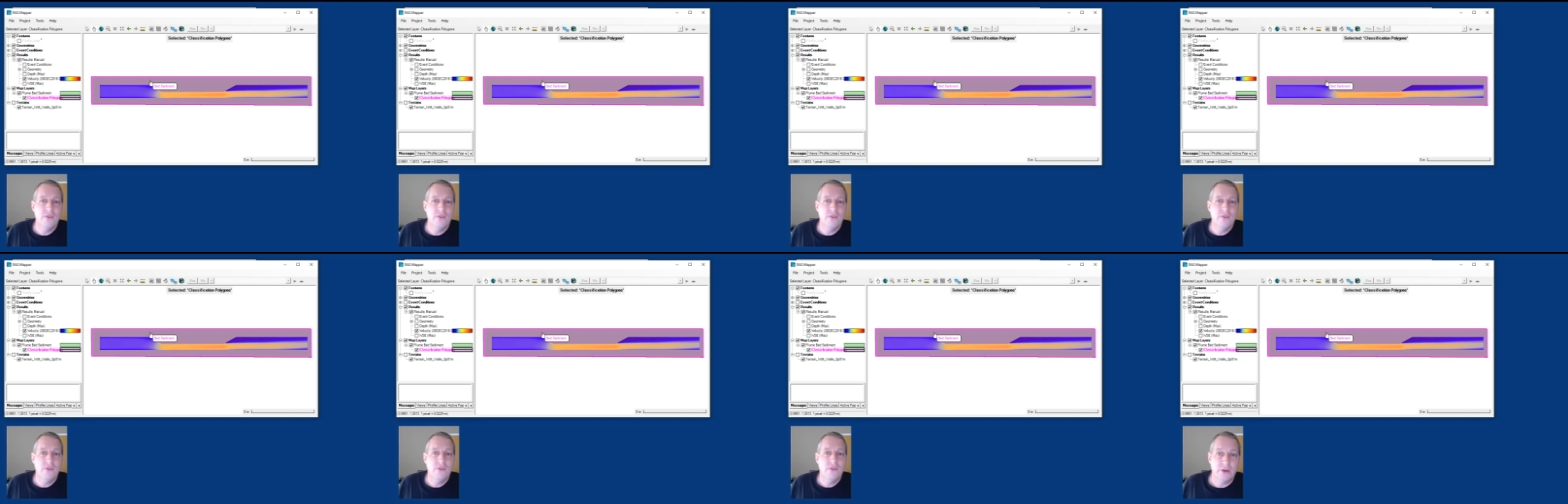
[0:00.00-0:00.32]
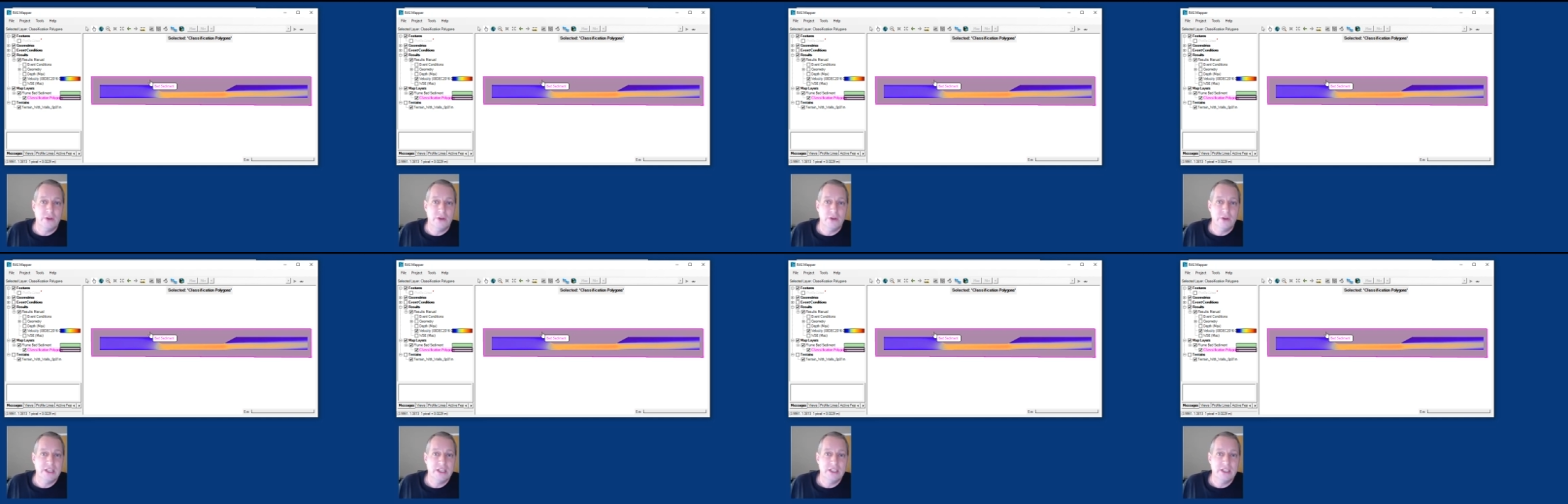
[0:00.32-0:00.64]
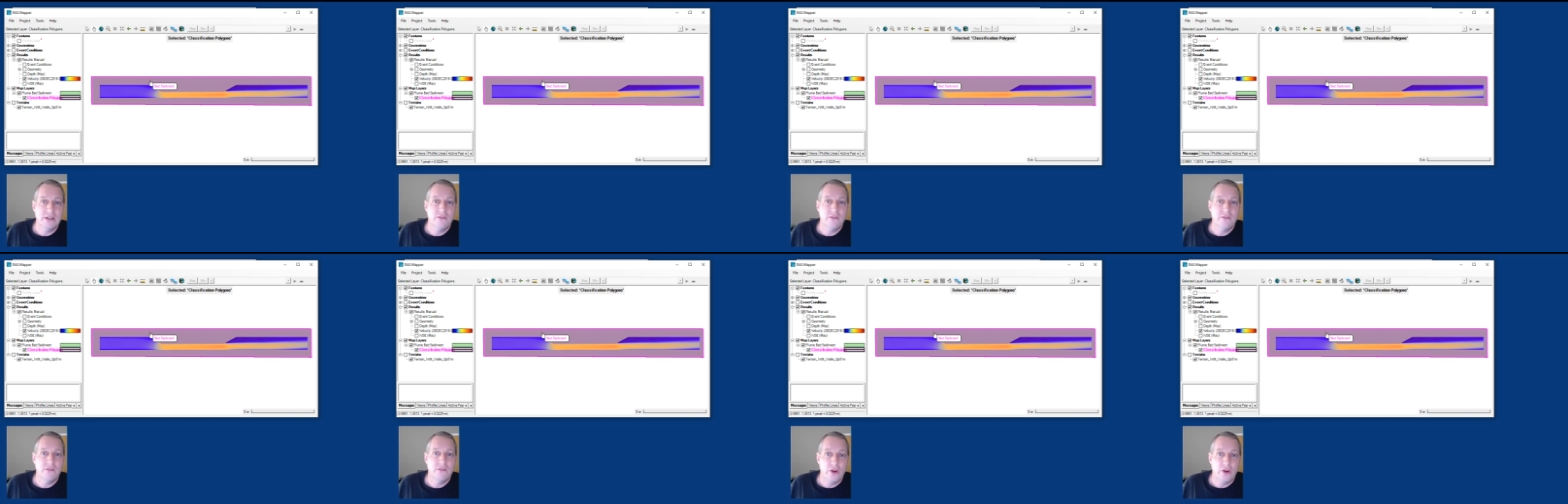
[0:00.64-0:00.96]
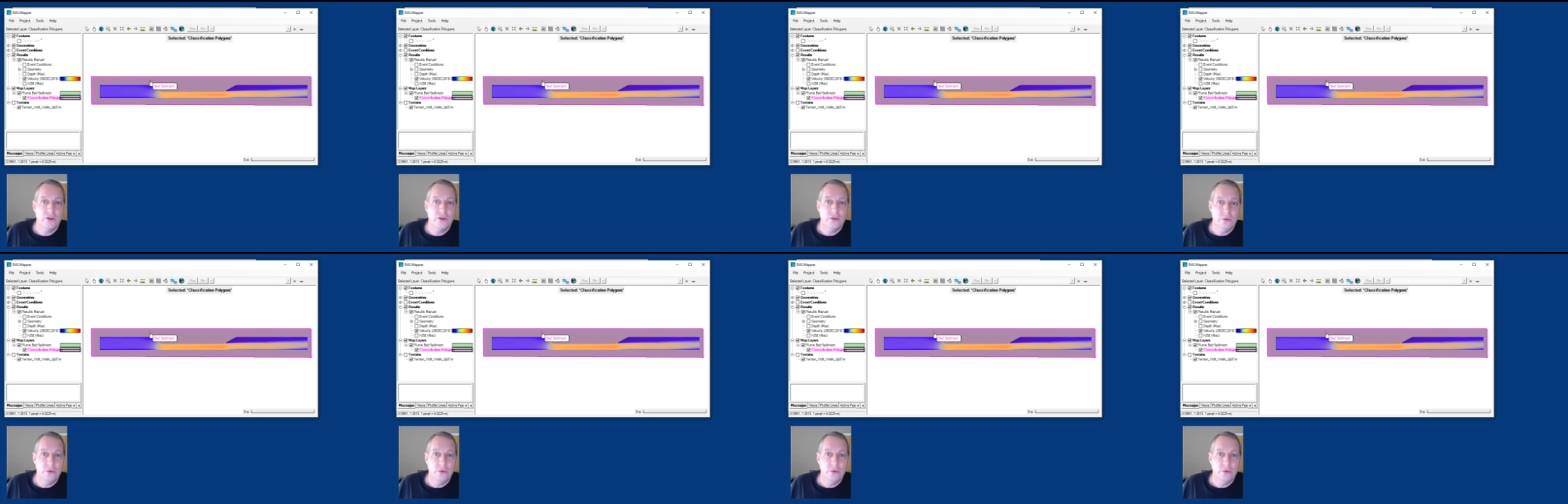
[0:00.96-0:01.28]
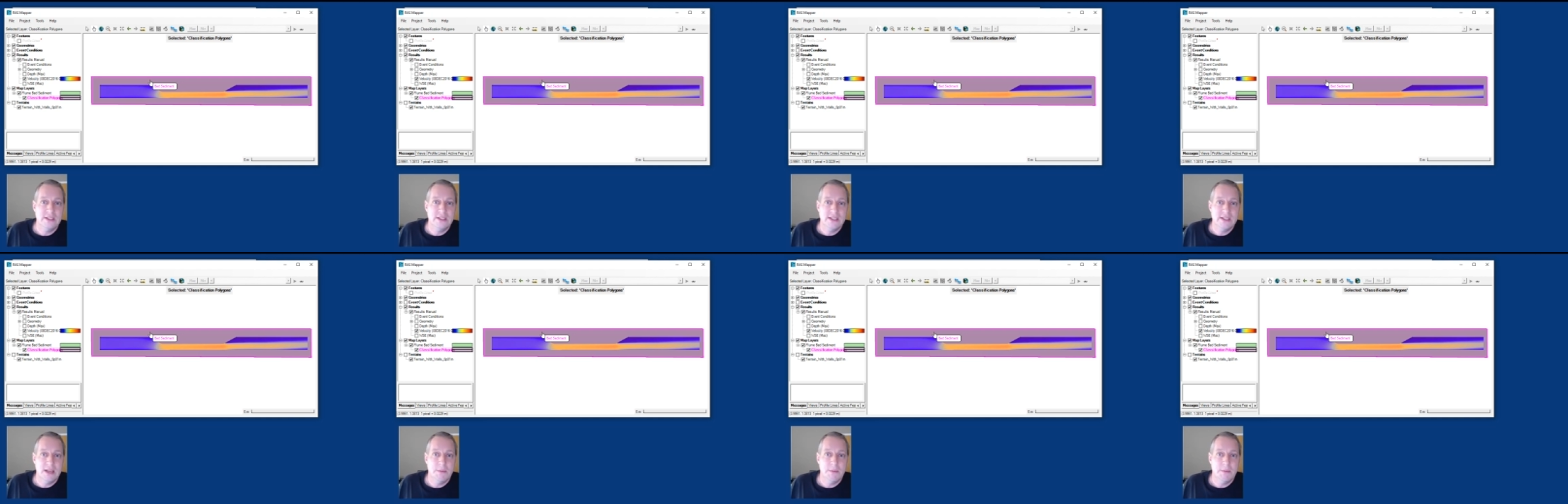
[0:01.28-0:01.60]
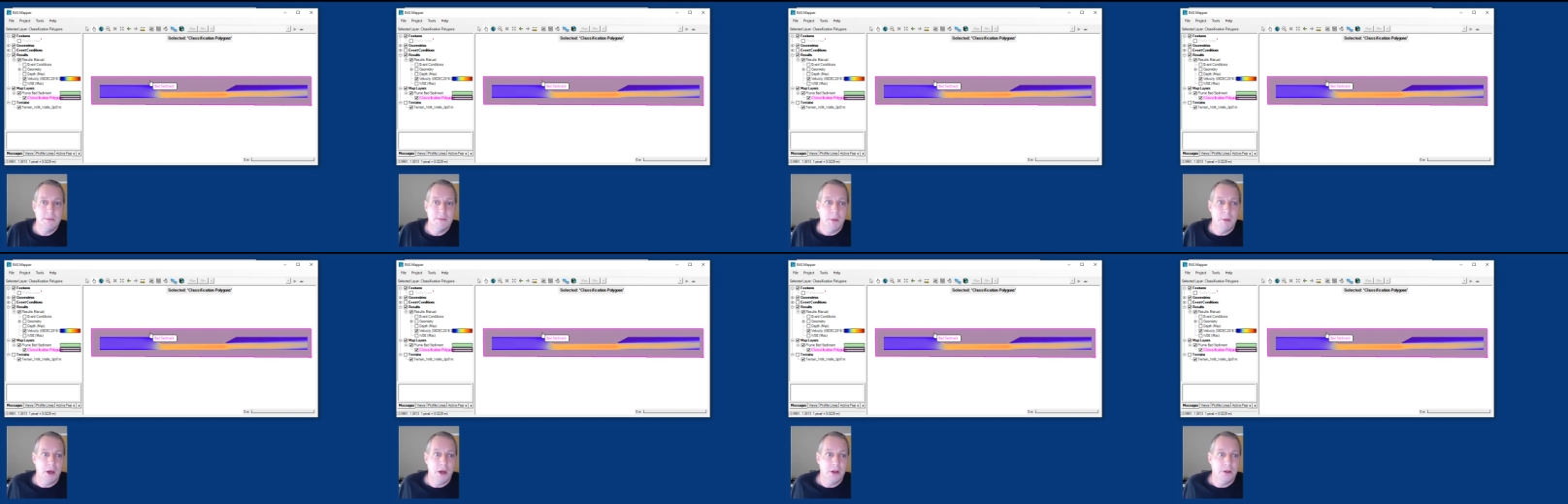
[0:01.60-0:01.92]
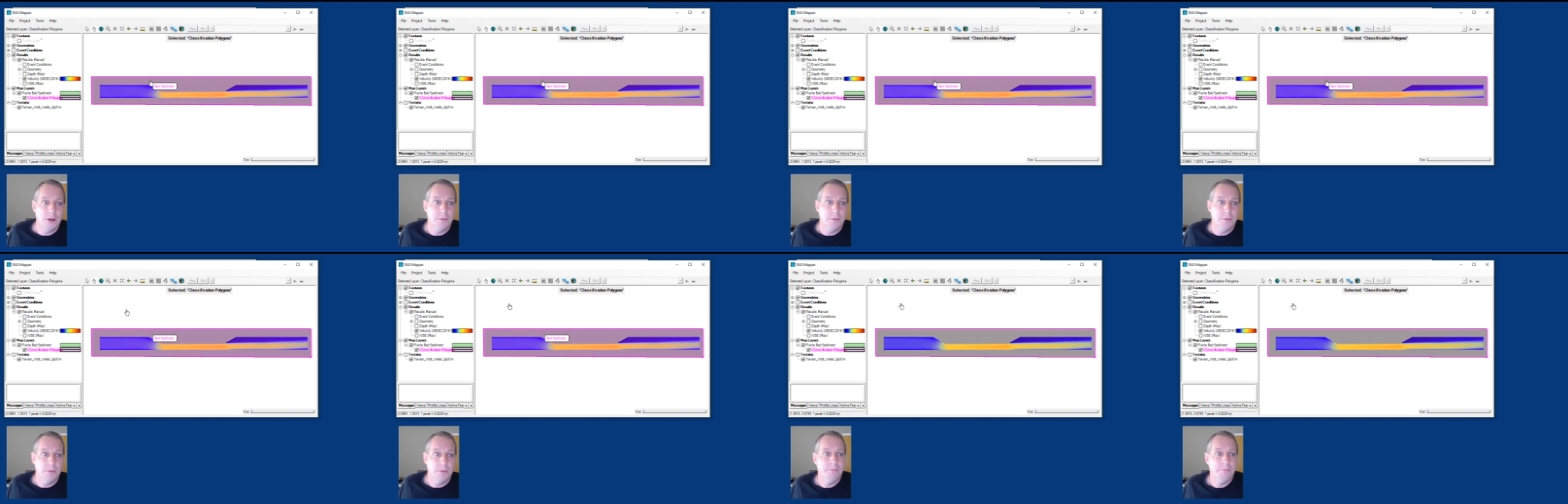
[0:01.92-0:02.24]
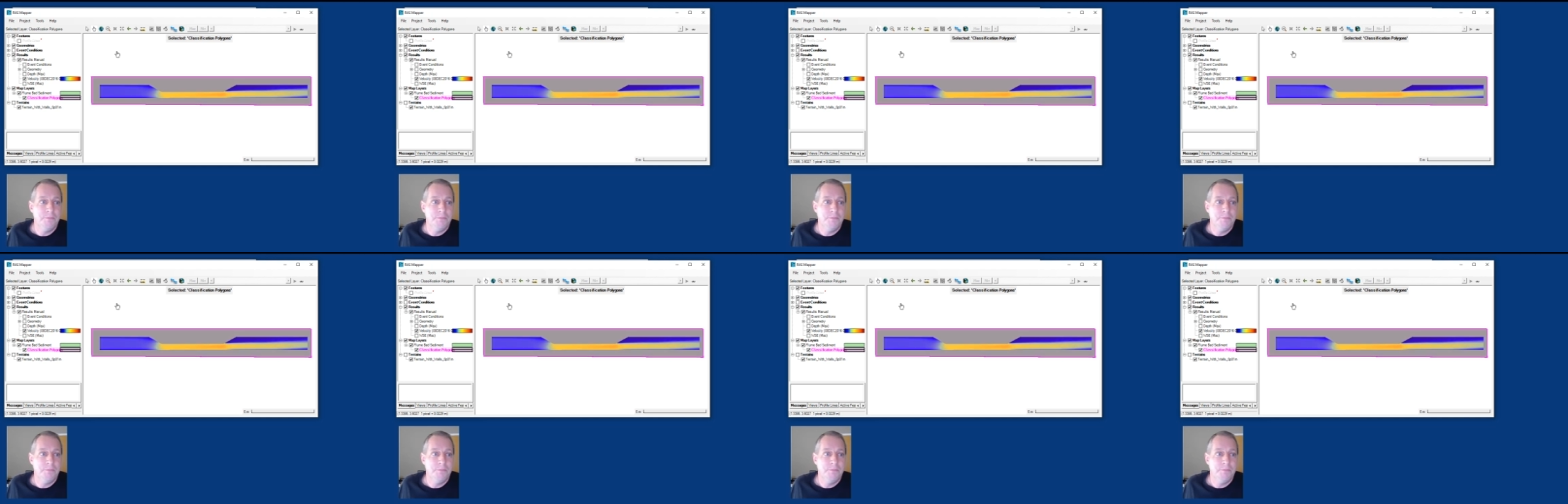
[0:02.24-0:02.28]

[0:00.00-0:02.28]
bed gradation for our 2D sediment model.